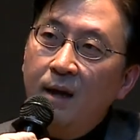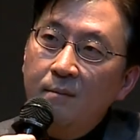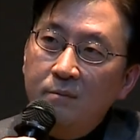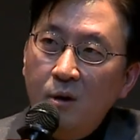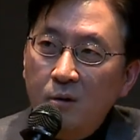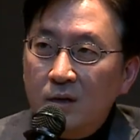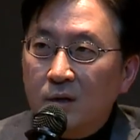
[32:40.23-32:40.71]

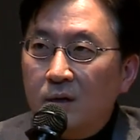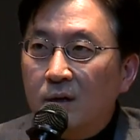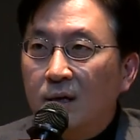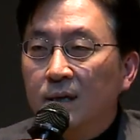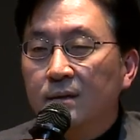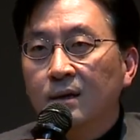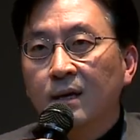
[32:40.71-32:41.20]
poker
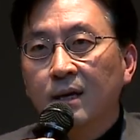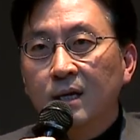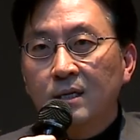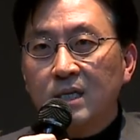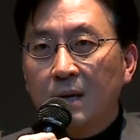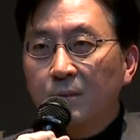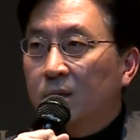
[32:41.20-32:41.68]
and
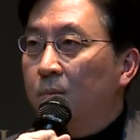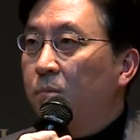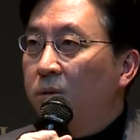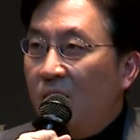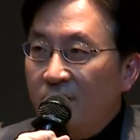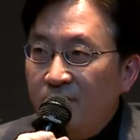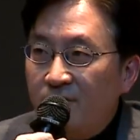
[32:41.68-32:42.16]
is able to
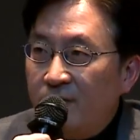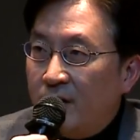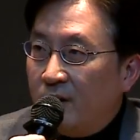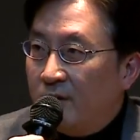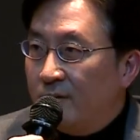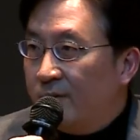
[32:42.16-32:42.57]
bluff very,